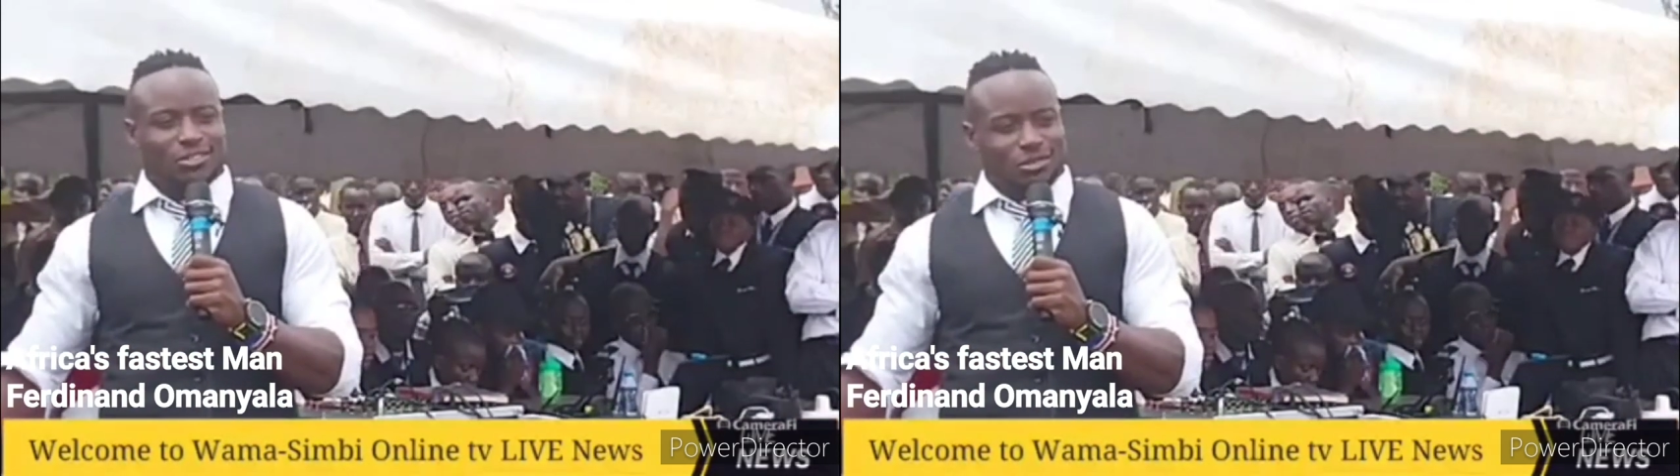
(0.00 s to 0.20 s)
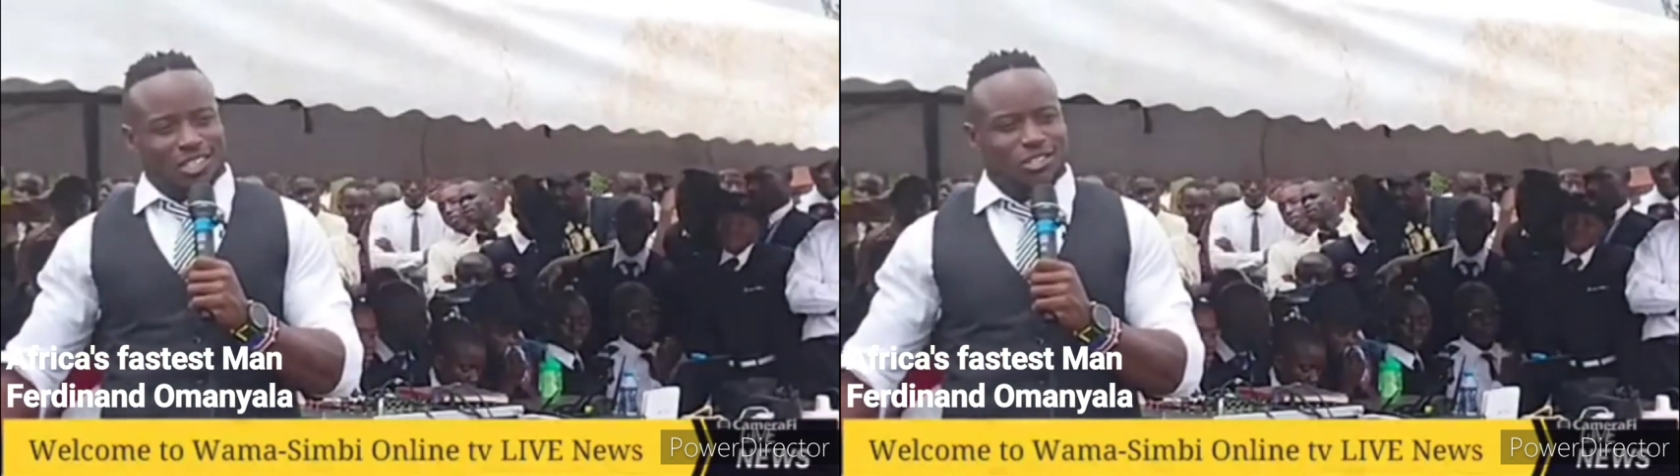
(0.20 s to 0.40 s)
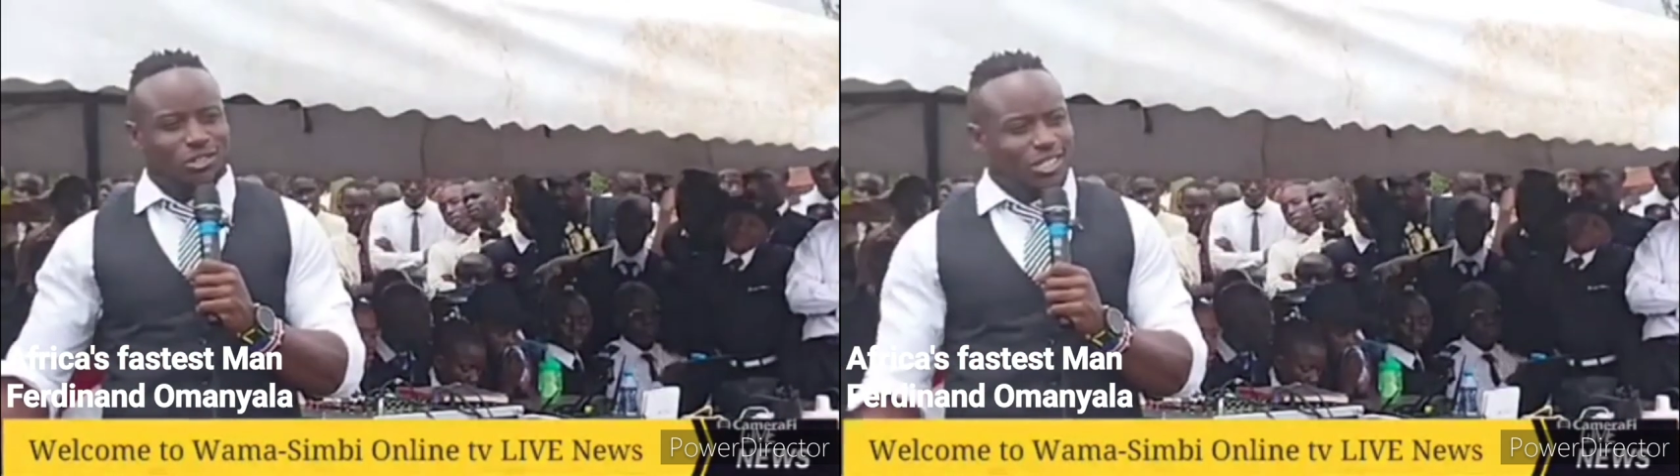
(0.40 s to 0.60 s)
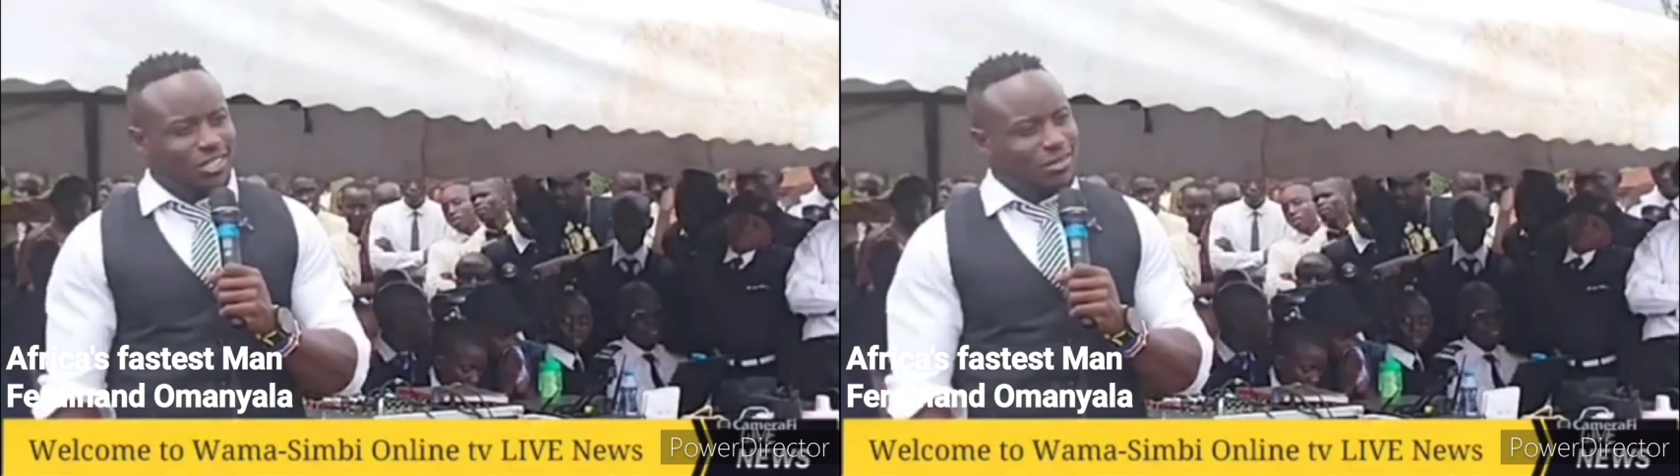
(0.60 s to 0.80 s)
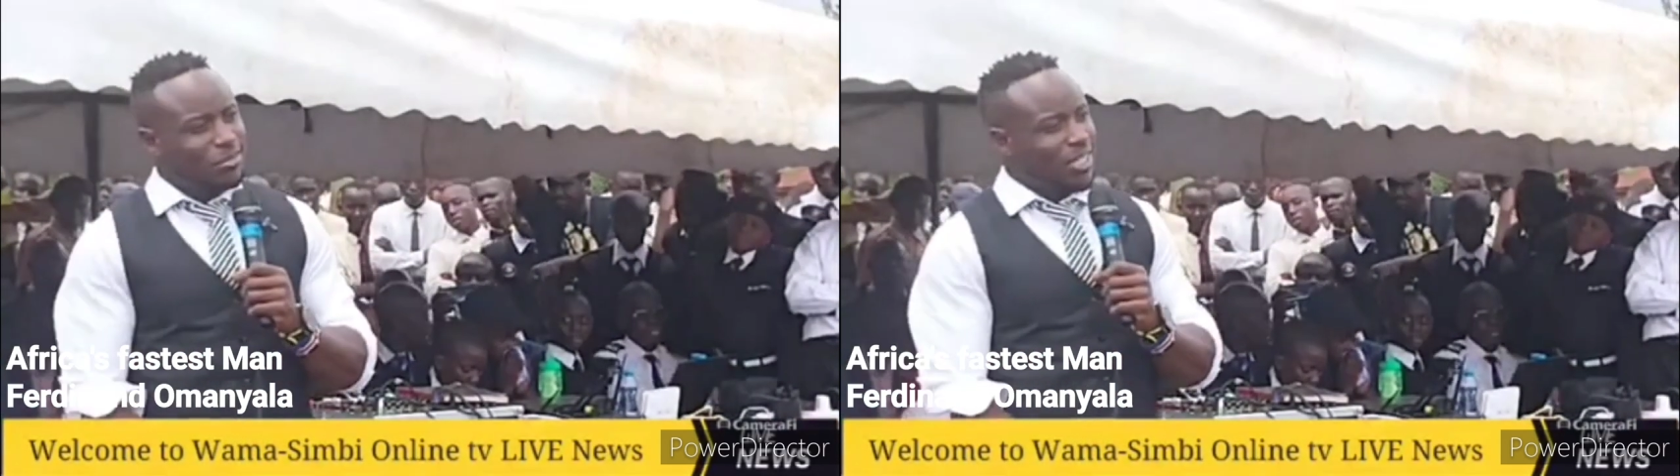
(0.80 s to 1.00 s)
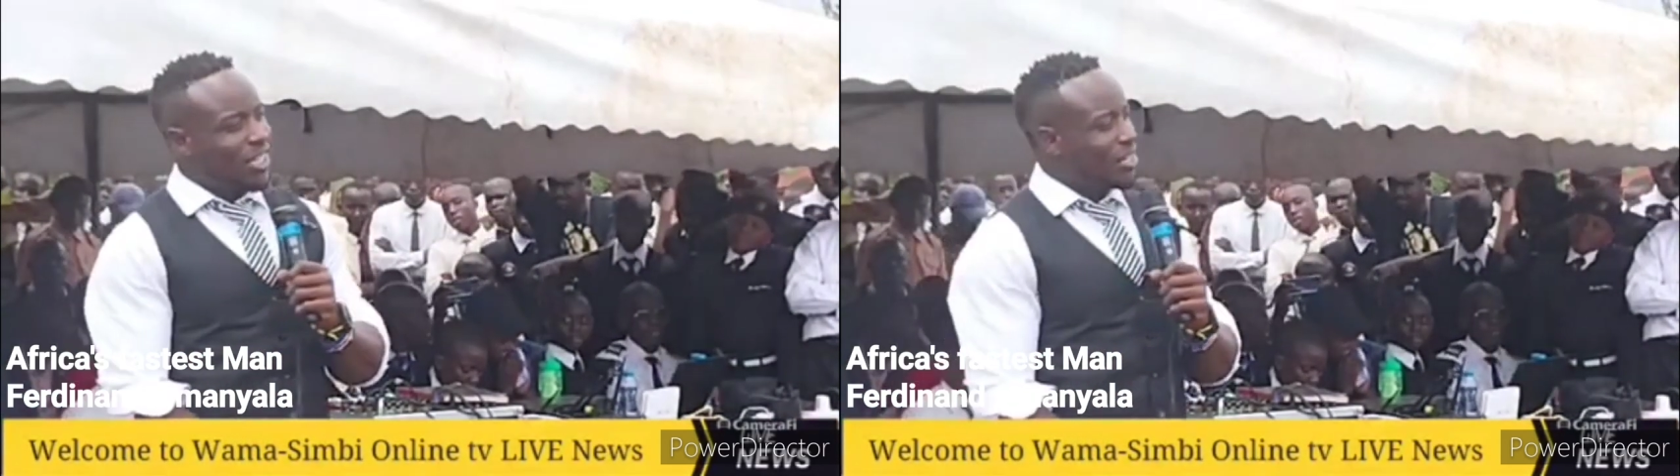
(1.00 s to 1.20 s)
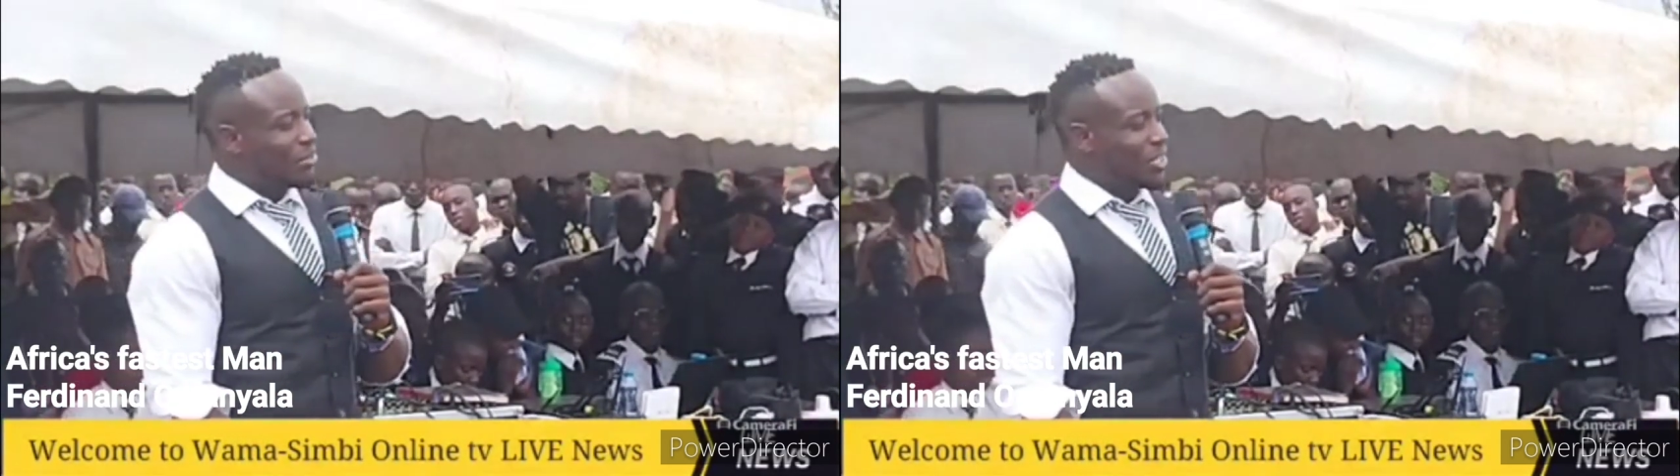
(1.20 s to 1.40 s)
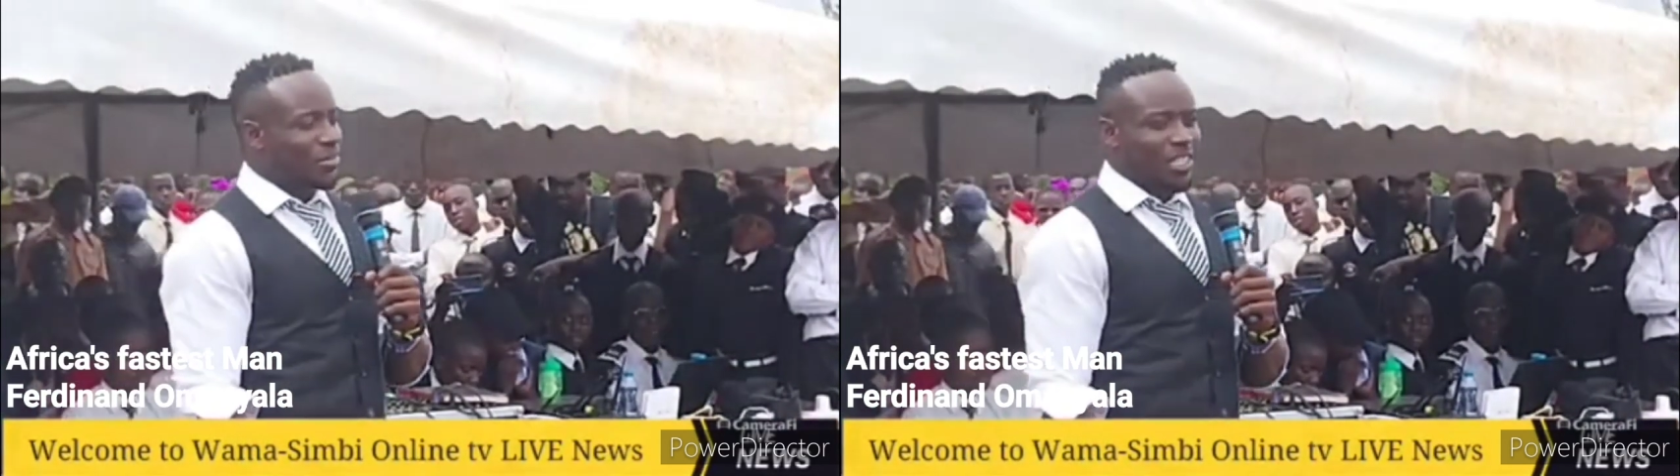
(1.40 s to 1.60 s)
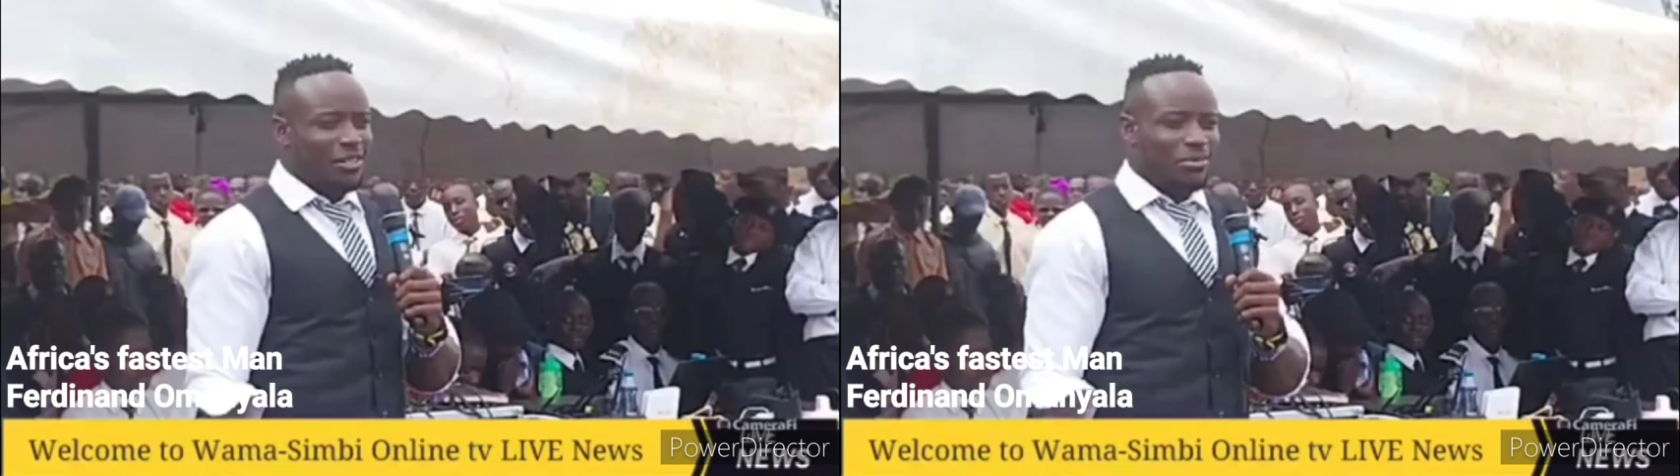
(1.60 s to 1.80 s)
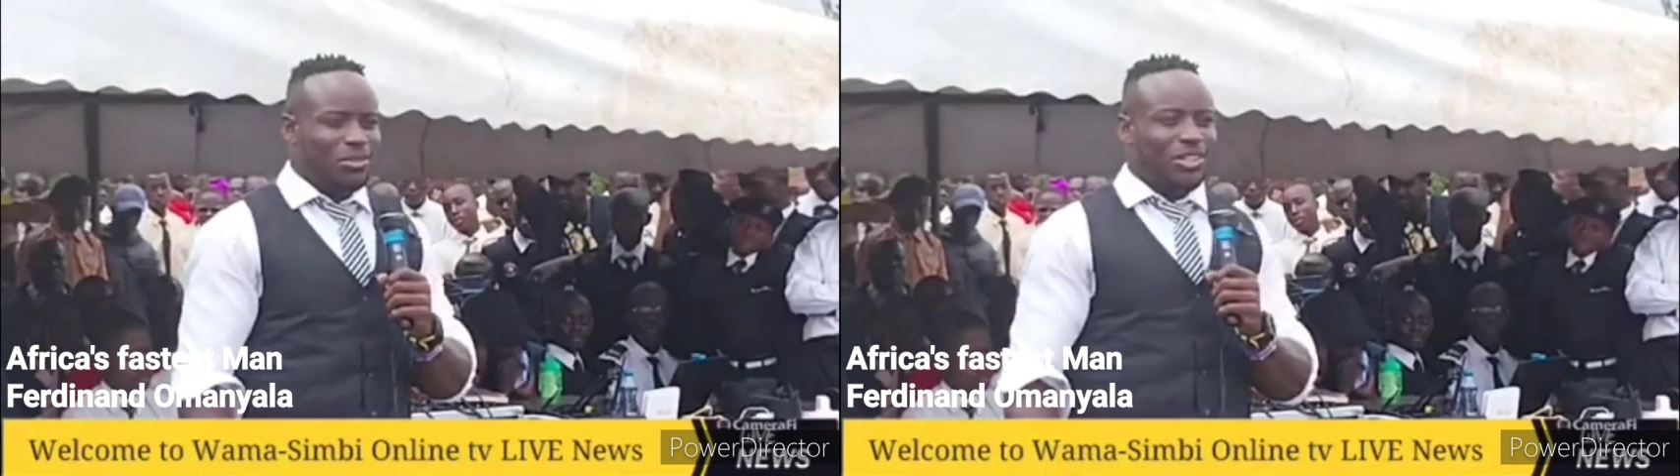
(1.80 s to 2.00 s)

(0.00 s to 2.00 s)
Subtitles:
kunajua binadamu sometimes